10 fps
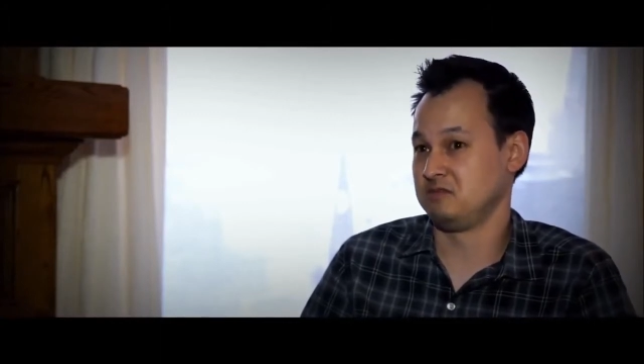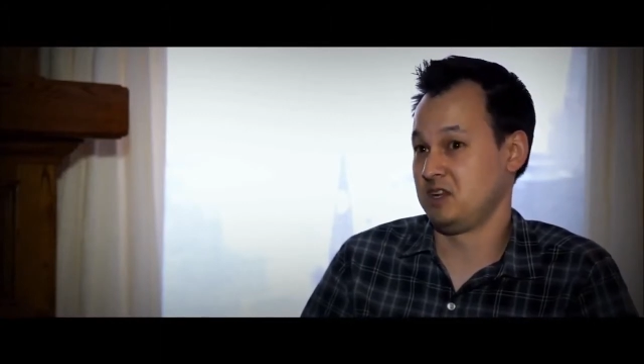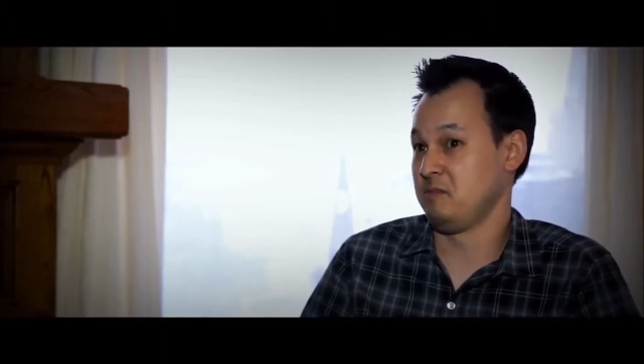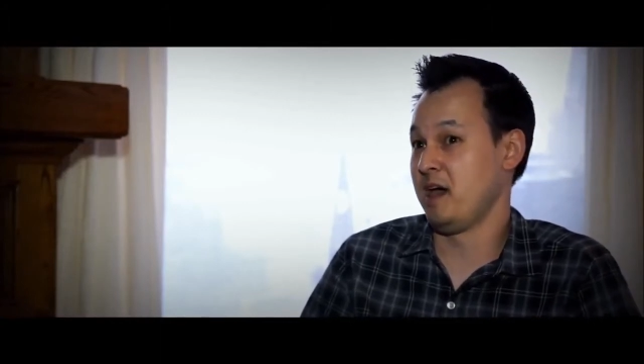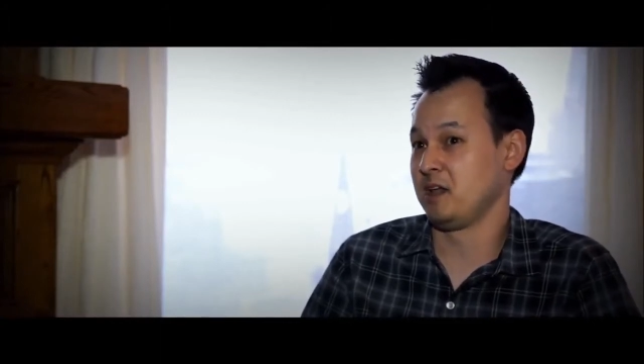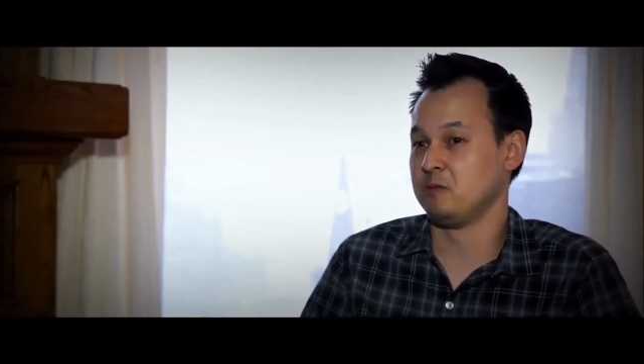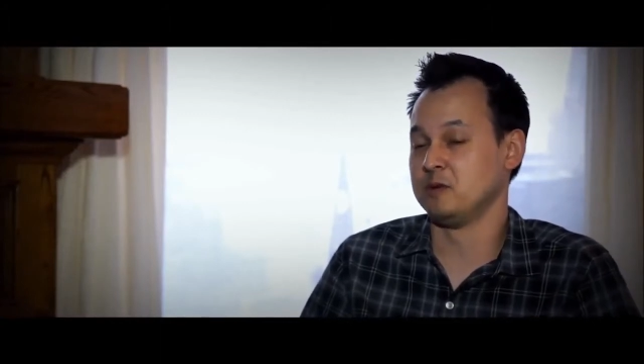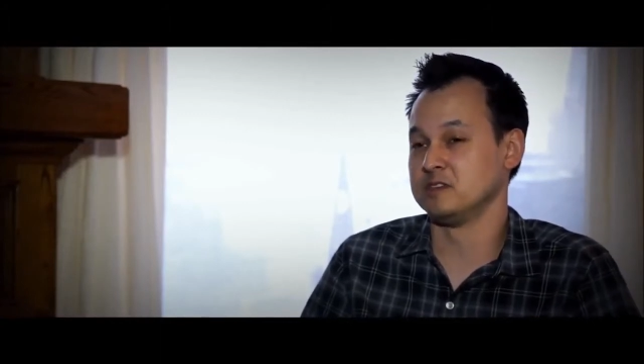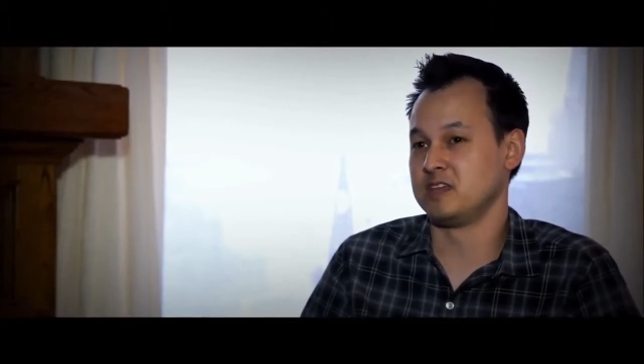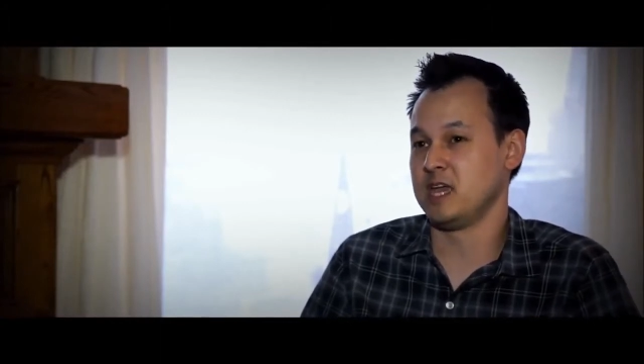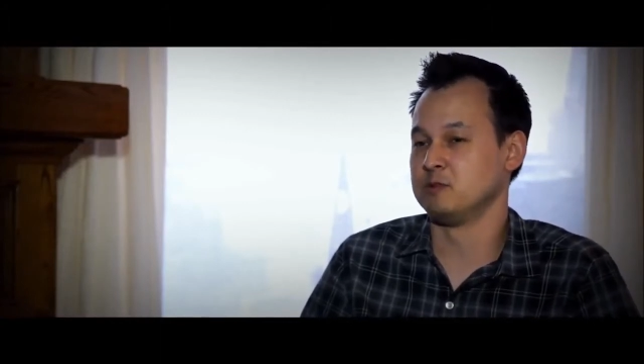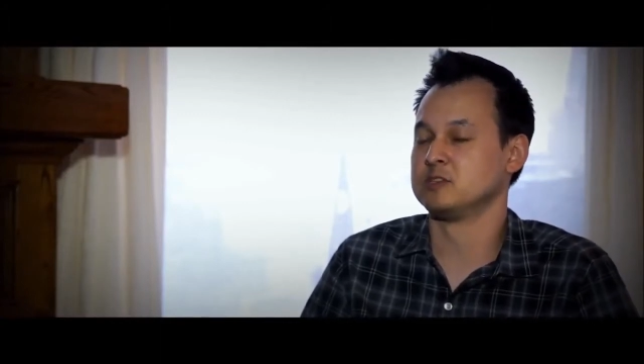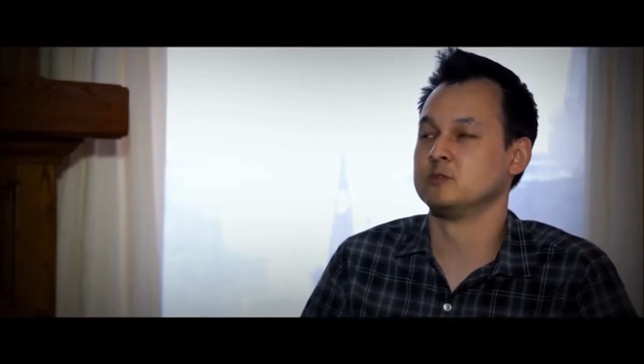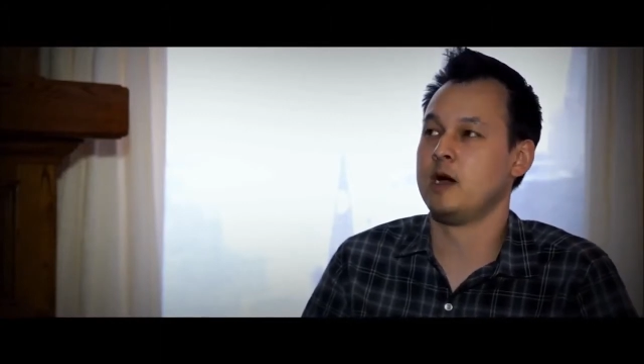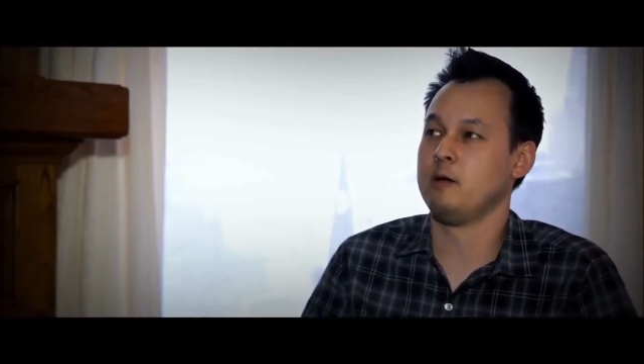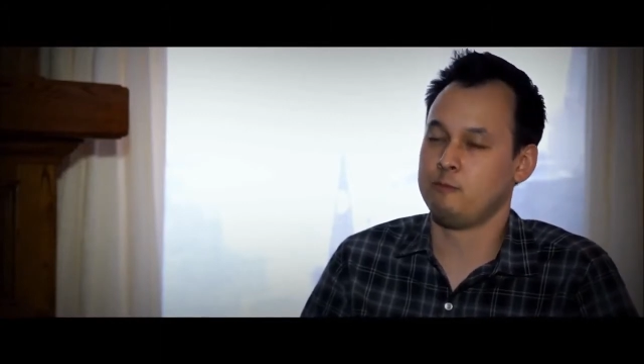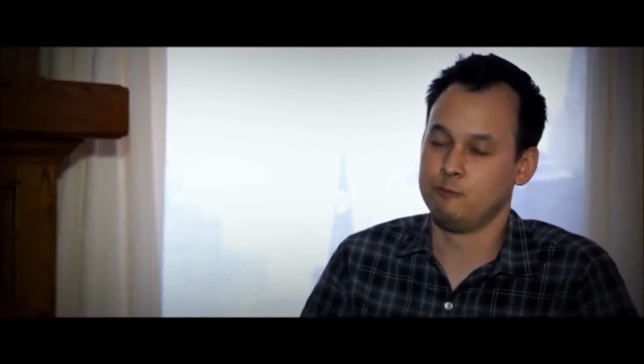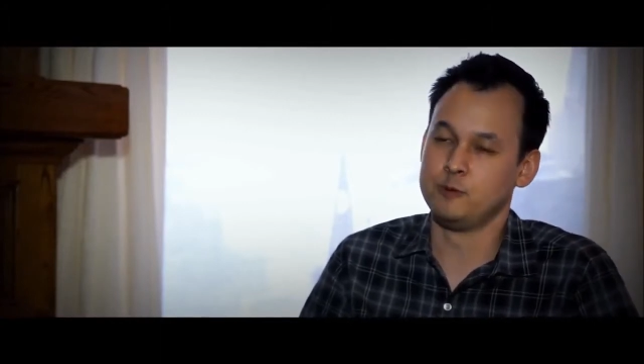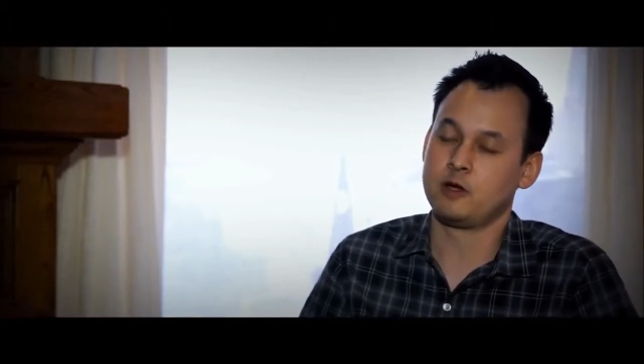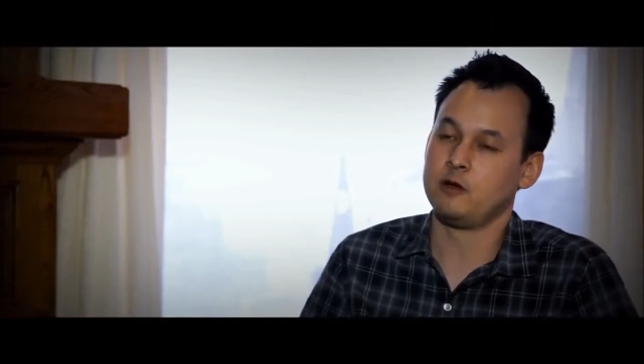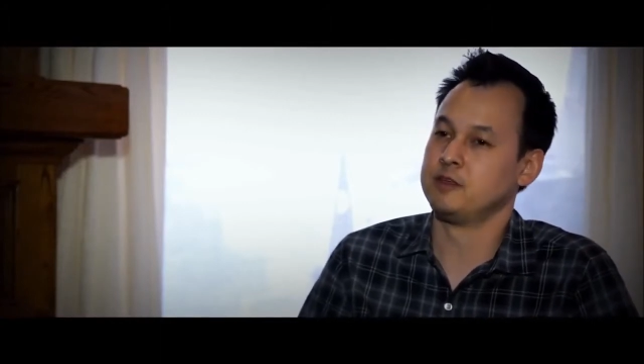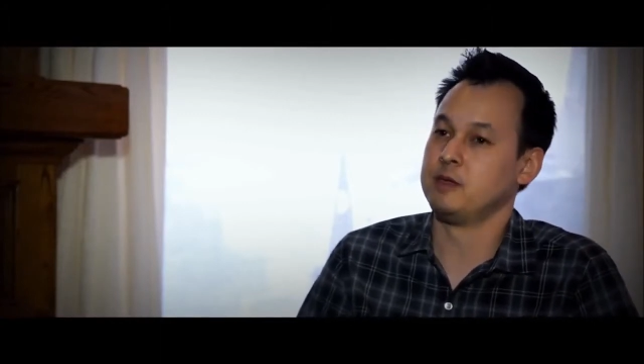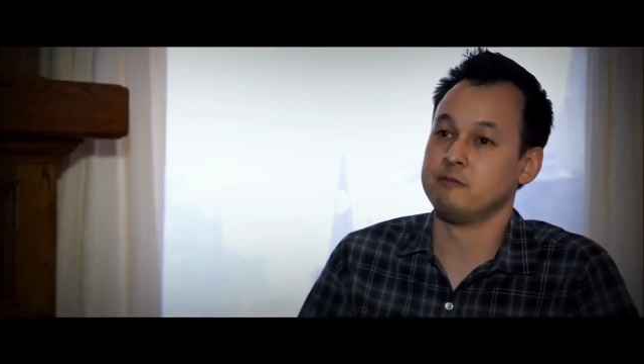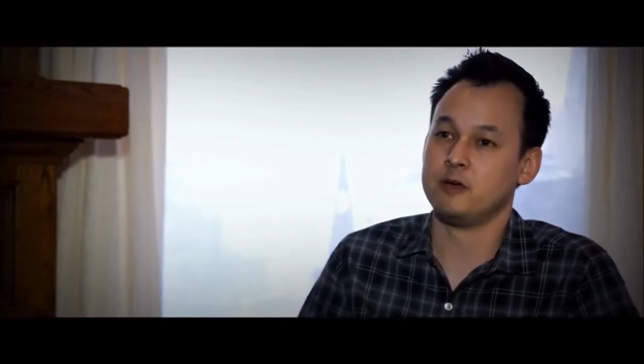cinematic and what is game, which is why we call the game